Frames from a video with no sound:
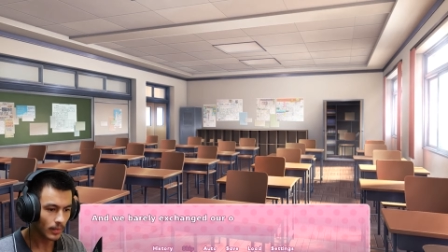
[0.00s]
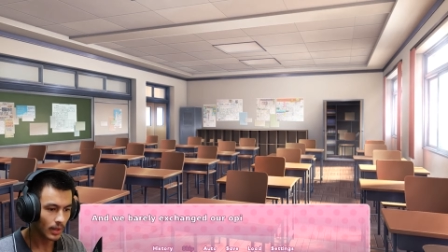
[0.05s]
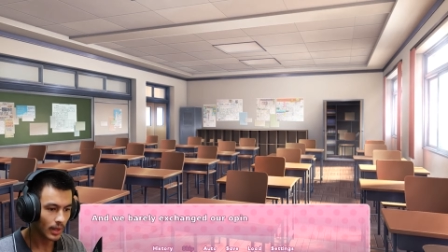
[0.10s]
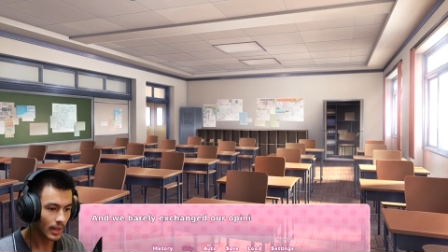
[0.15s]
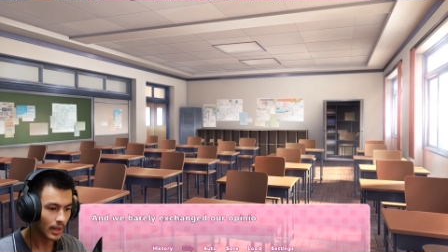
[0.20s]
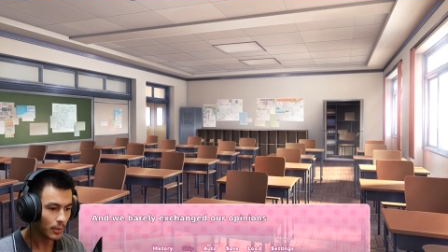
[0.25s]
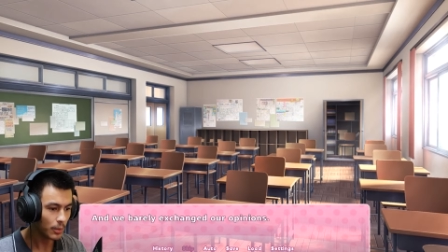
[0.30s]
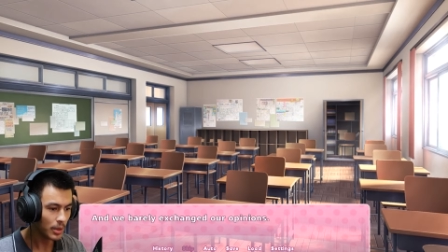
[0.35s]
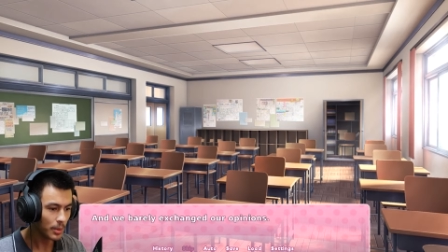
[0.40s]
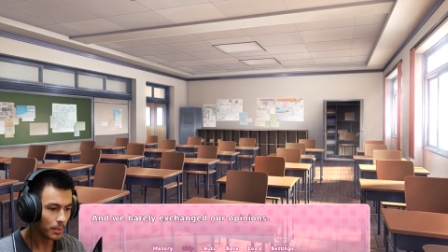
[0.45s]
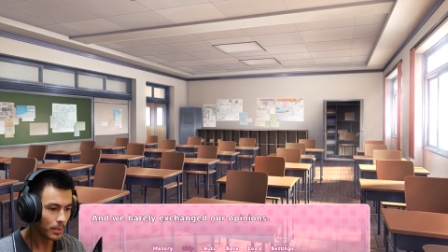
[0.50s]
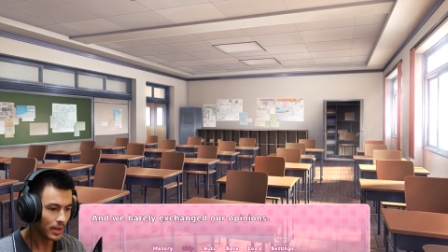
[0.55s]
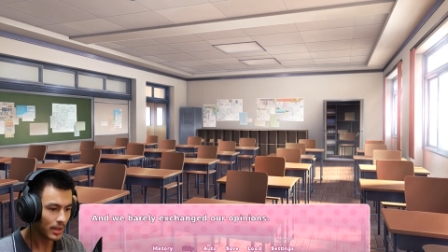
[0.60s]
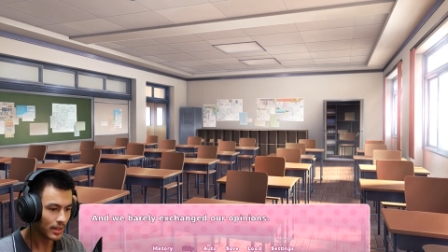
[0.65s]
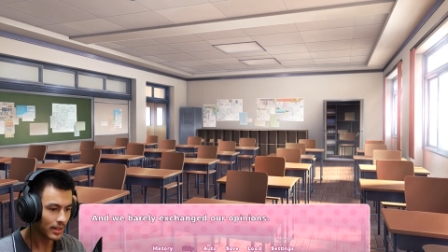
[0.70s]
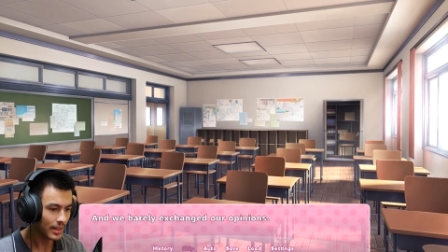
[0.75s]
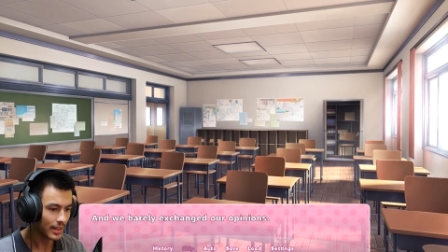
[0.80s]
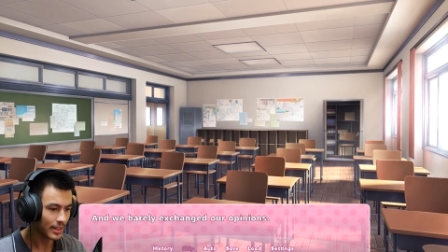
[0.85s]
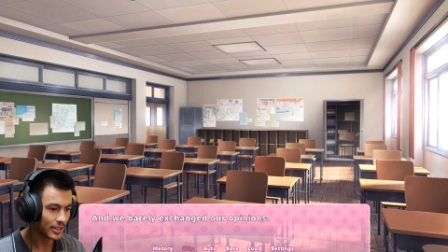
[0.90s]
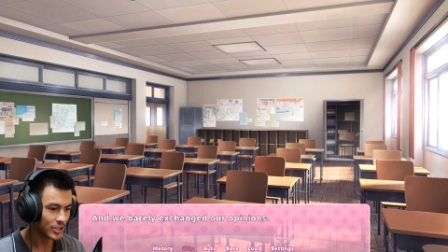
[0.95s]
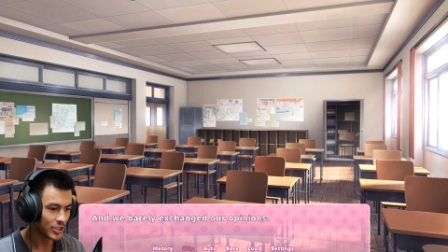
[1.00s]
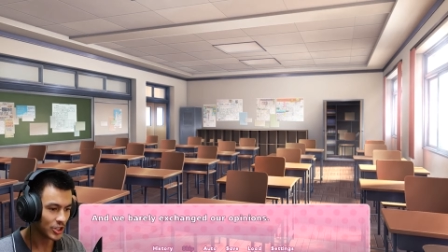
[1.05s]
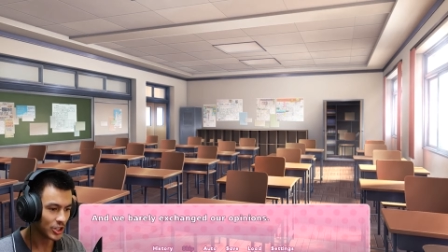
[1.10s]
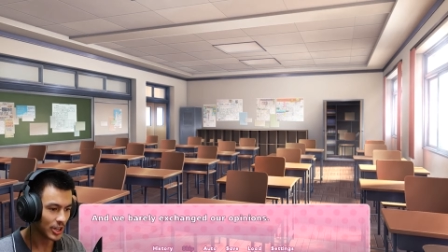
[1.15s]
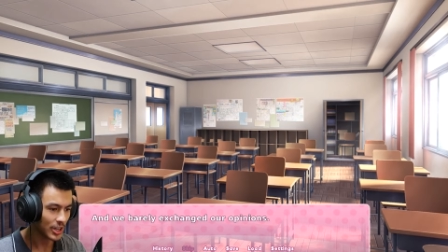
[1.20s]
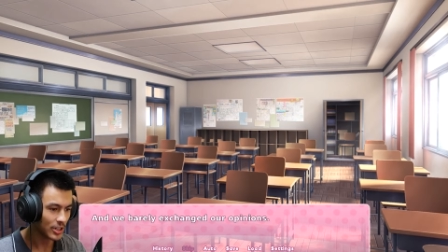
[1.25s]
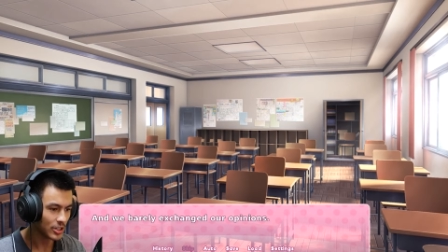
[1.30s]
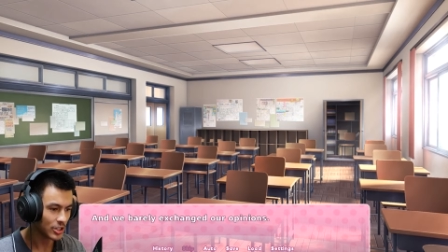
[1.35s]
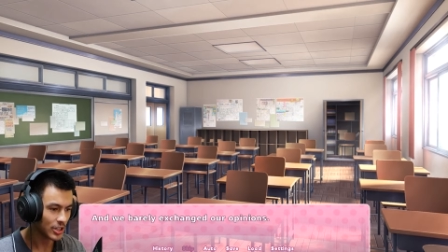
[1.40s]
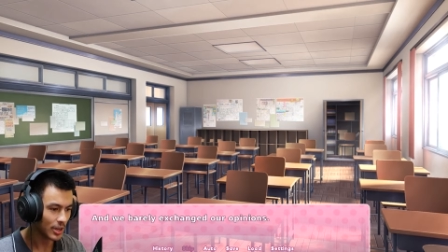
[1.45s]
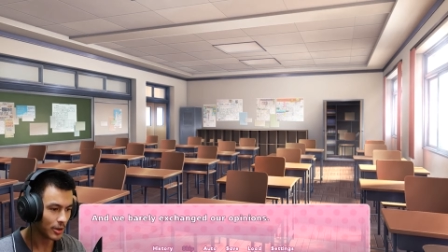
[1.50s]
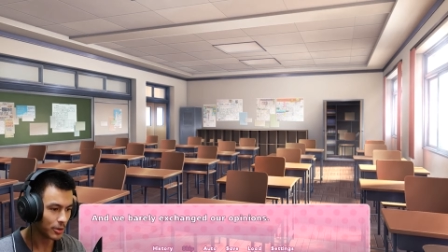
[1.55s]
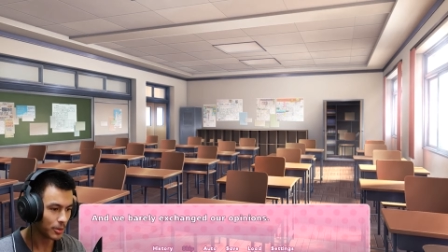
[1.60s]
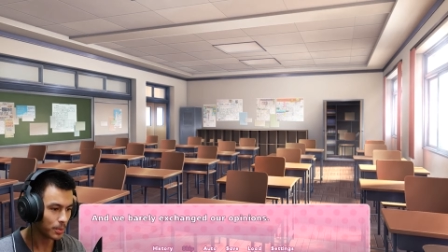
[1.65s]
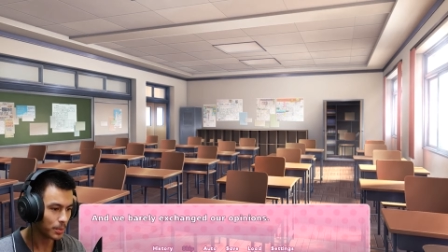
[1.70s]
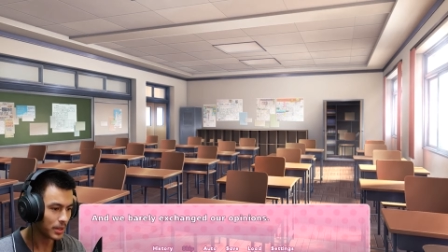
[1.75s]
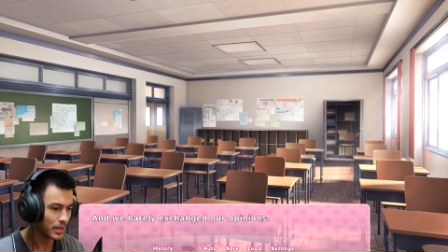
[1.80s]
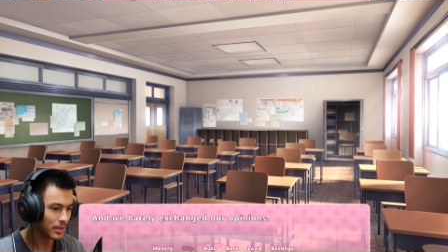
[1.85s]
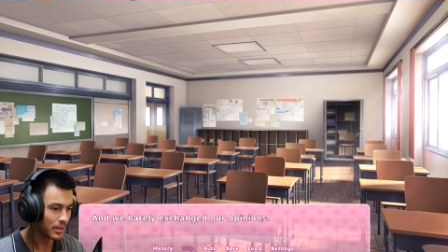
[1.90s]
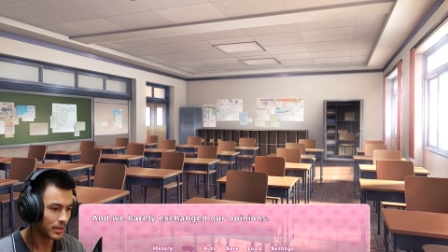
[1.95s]
And we barely exchange our
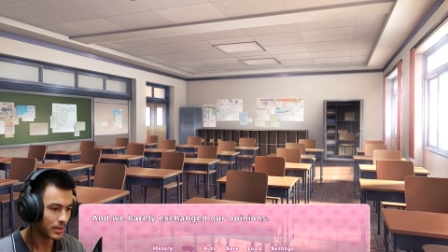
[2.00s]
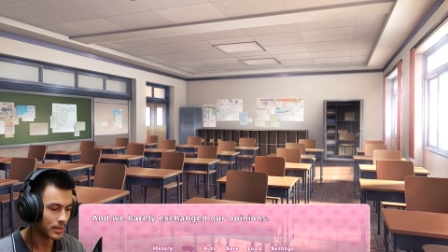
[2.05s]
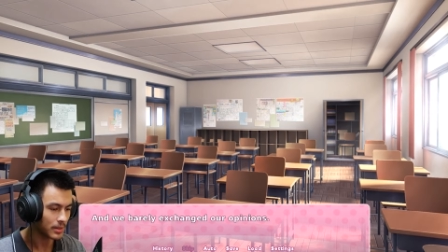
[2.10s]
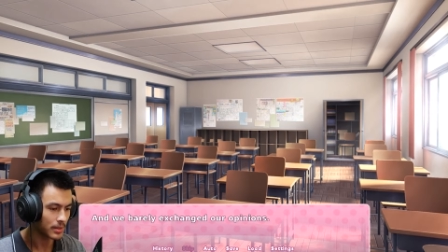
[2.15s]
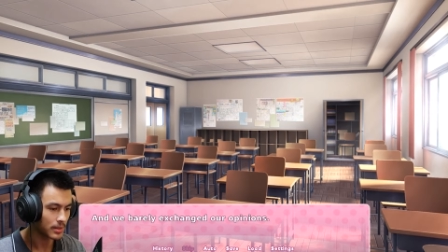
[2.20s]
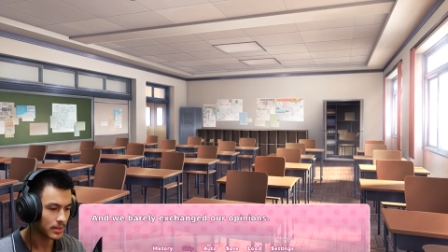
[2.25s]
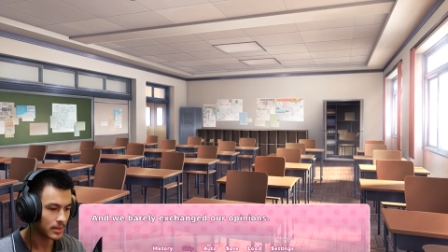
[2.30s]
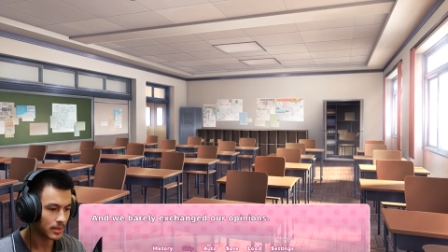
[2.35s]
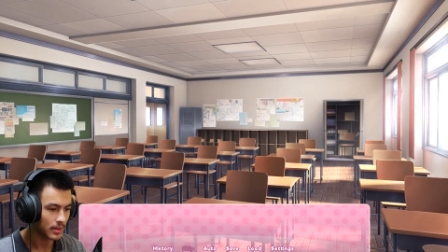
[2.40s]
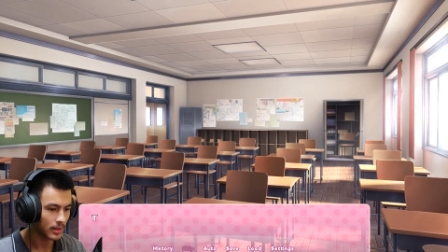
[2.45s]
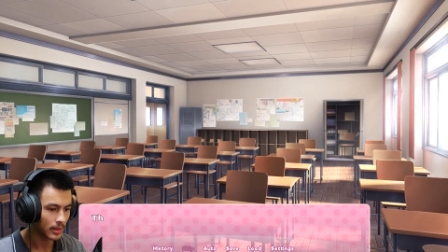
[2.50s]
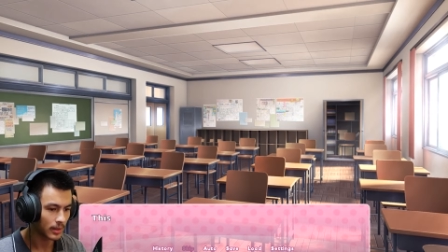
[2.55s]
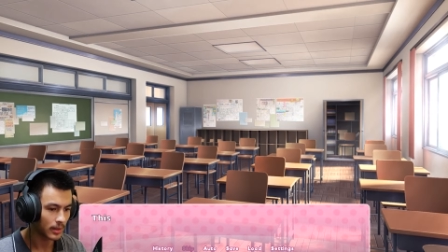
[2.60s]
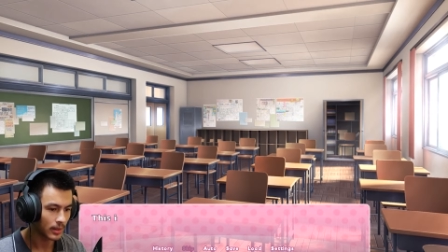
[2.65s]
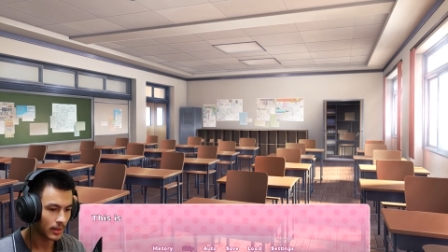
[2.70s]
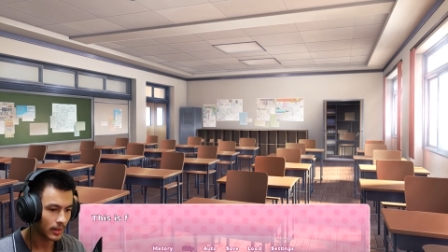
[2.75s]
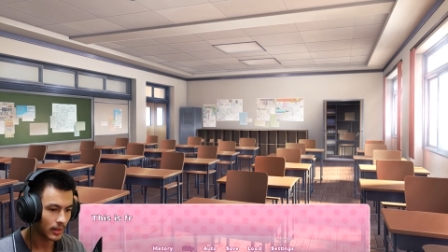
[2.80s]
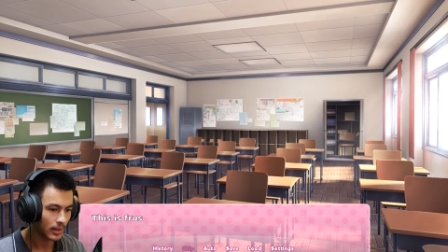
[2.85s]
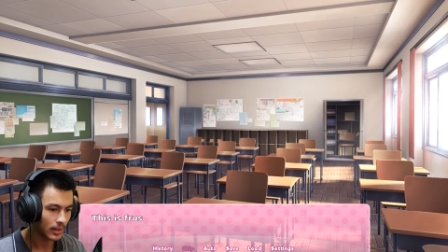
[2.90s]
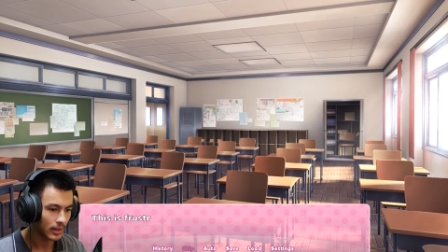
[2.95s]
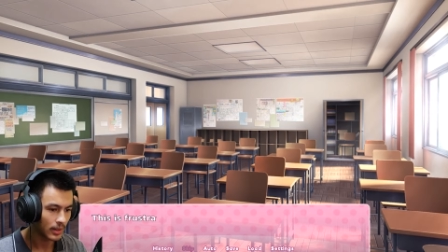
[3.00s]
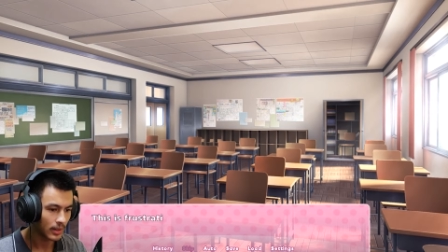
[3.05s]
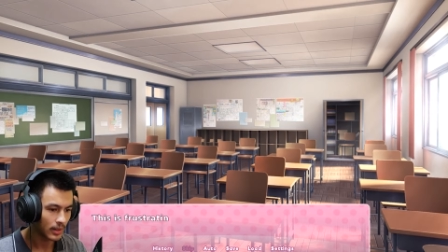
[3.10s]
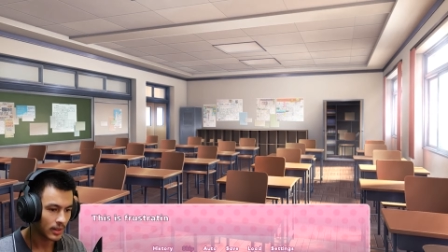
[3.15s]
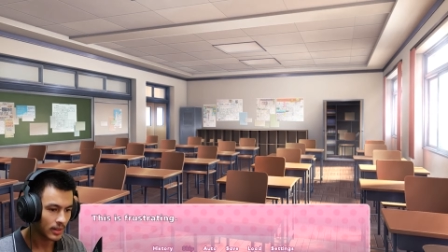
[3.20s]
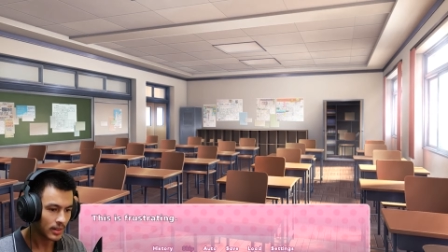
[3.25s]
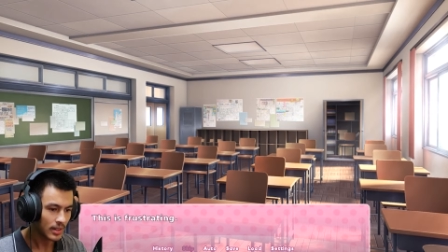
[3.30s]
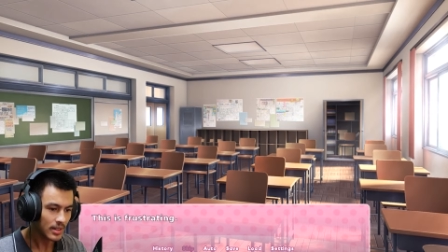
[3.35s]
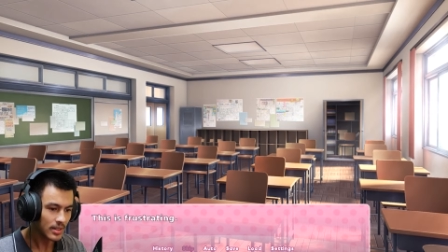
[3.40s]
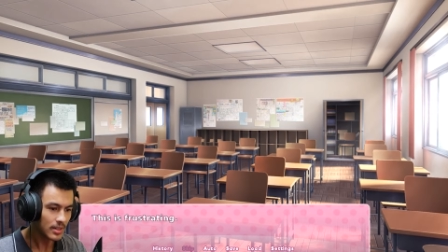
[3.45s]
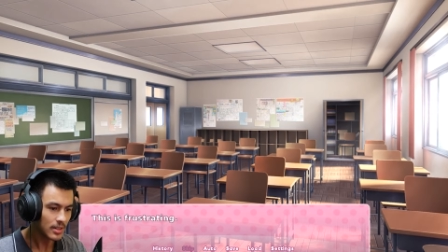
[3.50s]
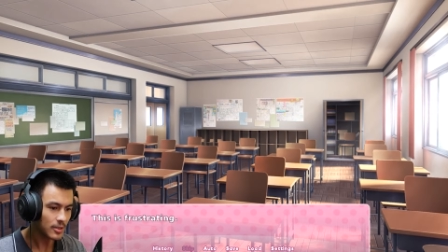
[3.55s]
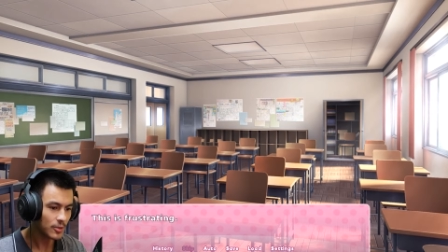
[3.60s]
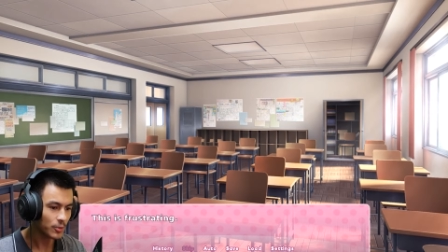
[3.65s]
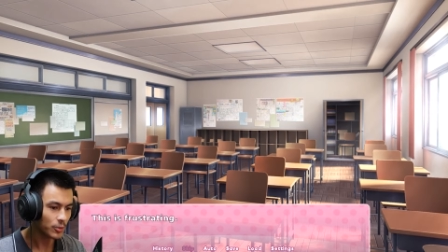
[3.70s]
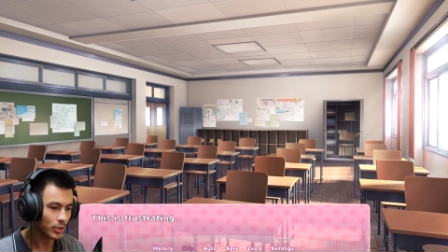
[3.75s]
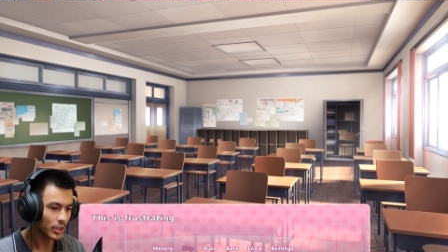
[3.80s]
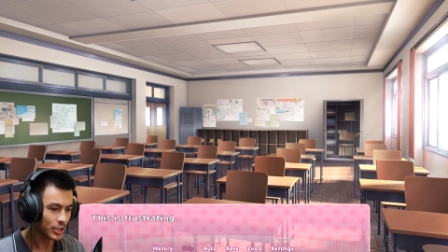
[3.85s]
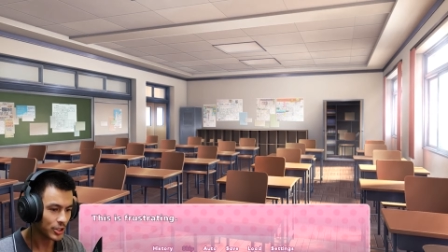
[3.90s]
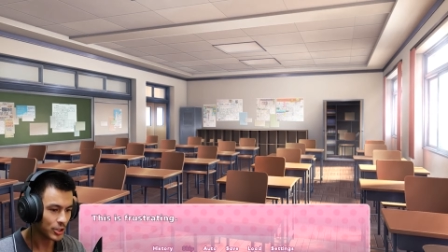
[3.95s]
opinions. This is
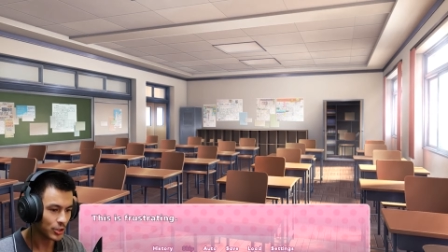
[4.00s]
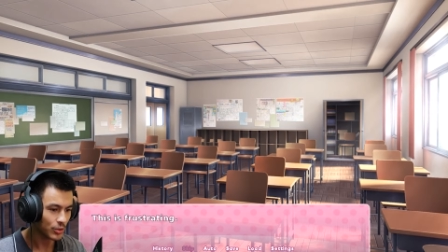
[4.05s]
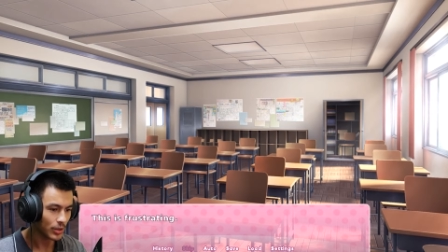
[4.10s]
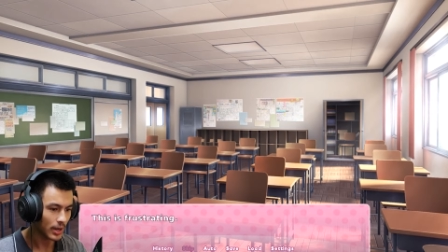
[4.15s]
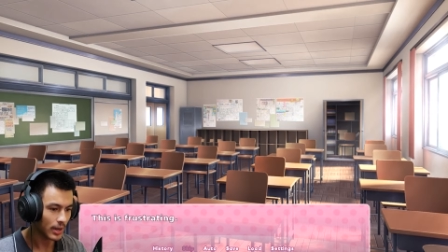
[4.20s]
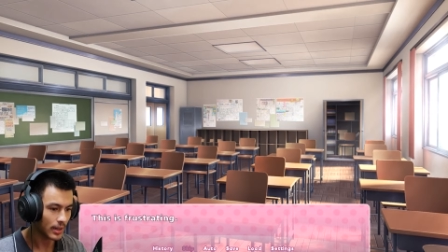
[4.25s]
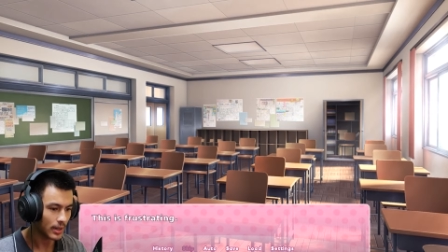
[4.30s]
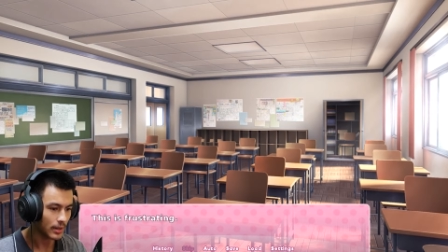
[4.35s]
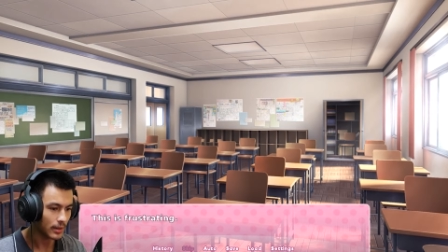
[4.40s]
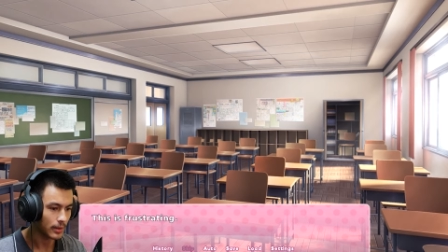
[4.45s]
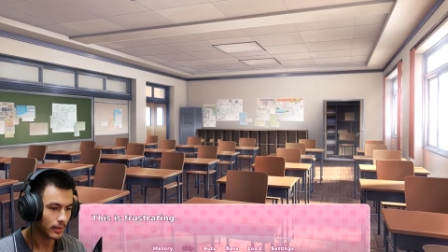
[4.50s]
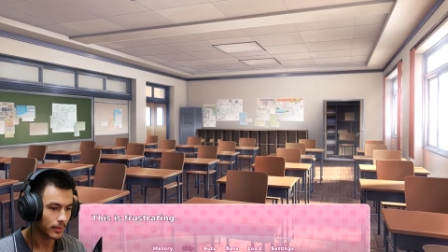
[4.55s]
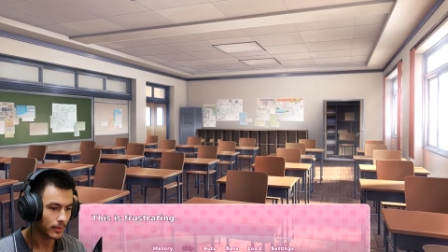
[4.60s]
frustrating.